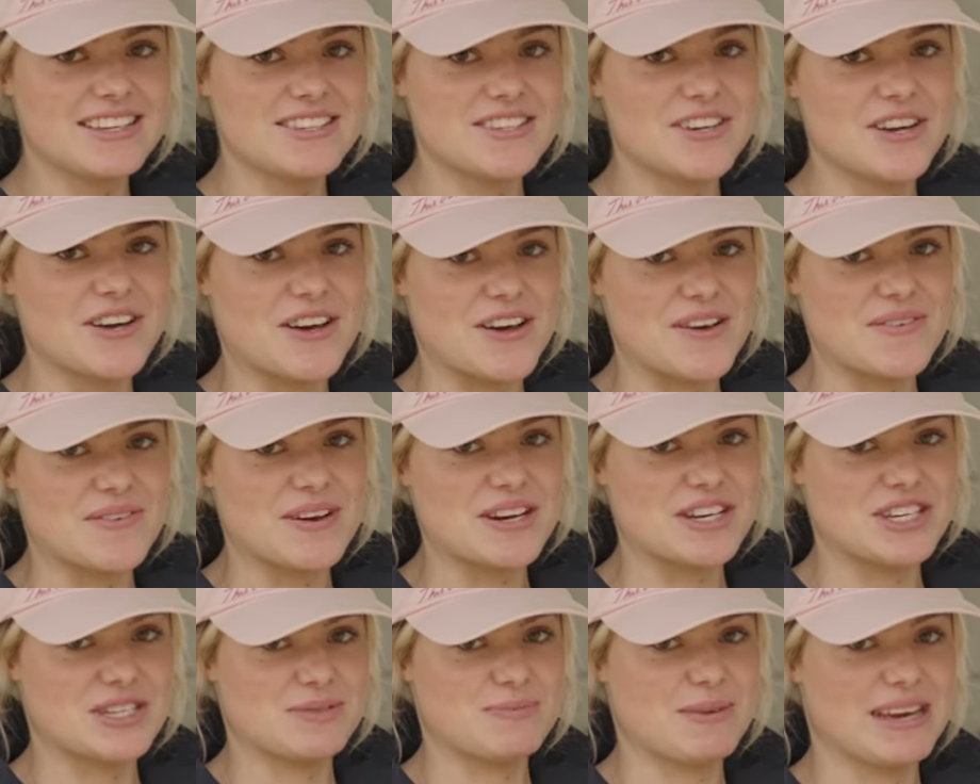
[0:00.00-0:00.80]
to do,
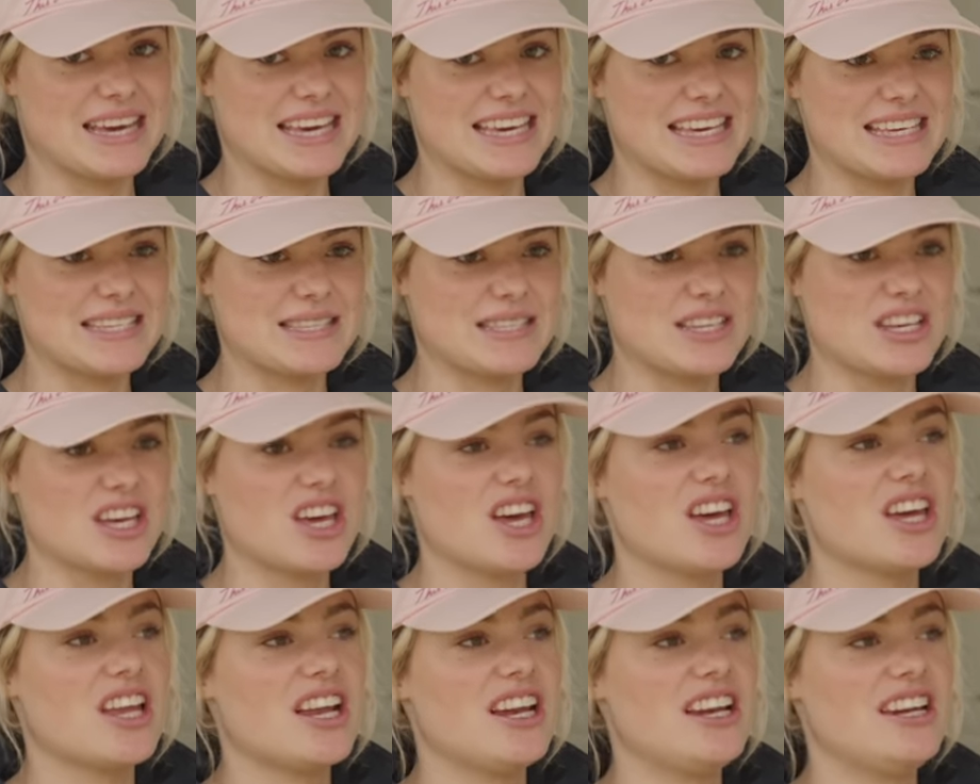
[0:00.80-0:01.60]
which is Mickey's
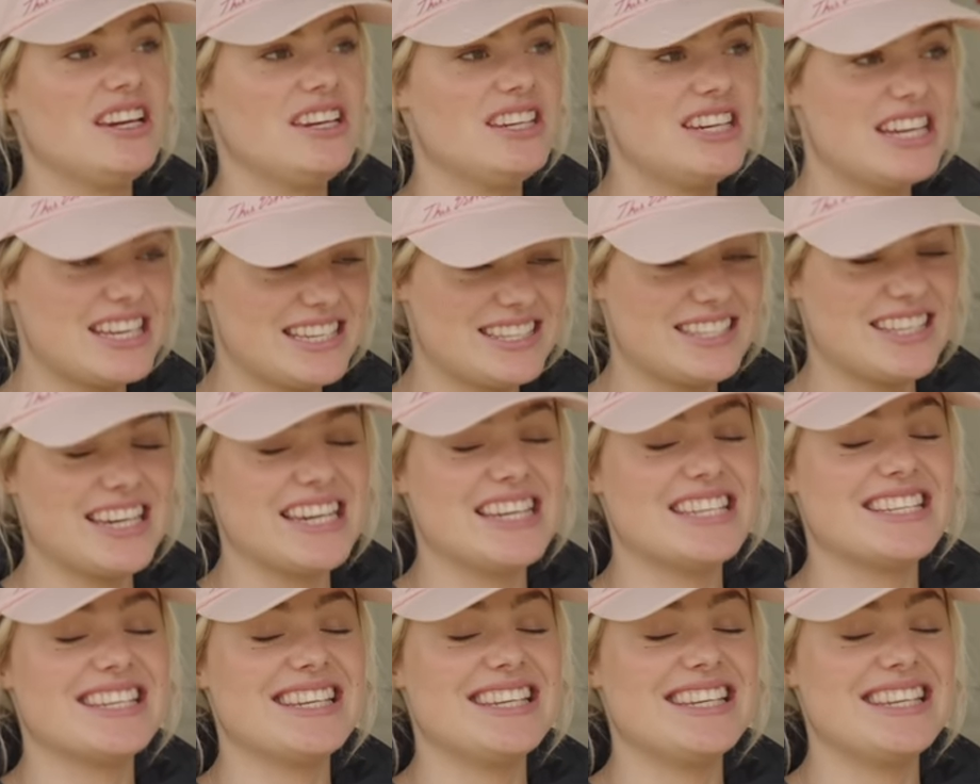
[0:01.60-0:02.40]
least
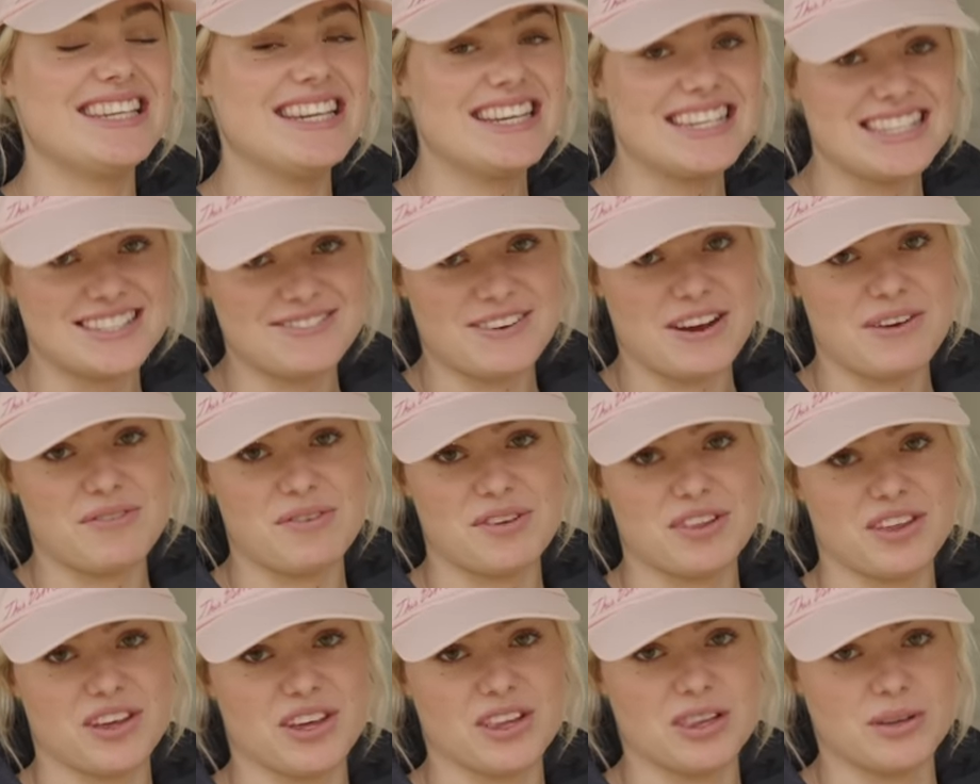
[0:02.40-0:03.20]

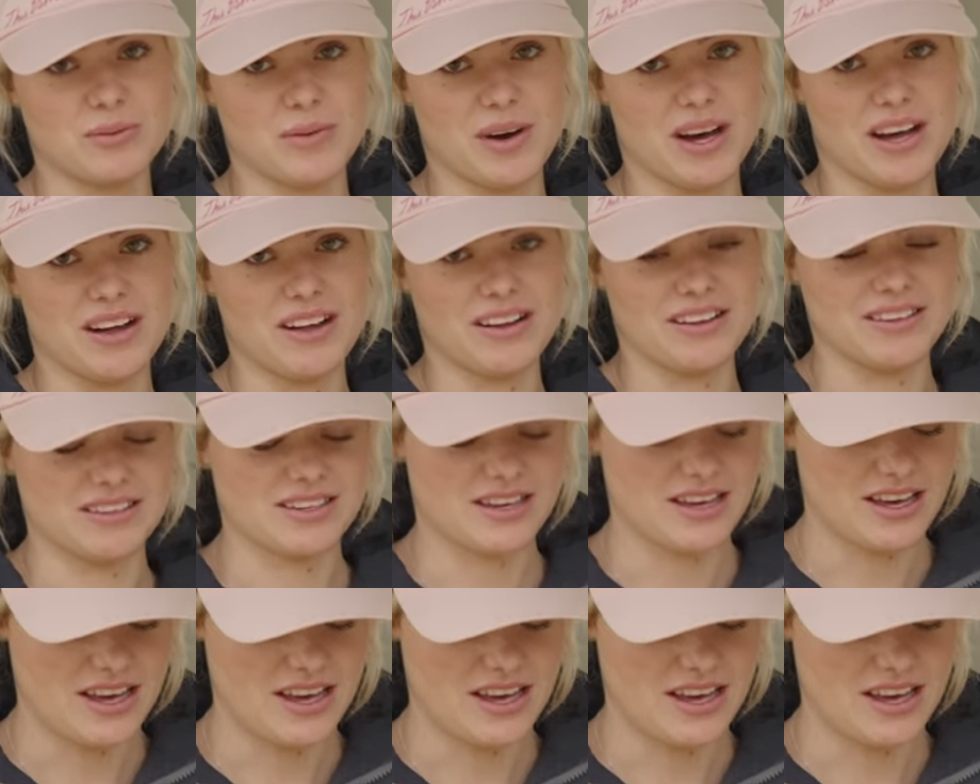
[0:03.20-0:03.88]
favorite thing in the world,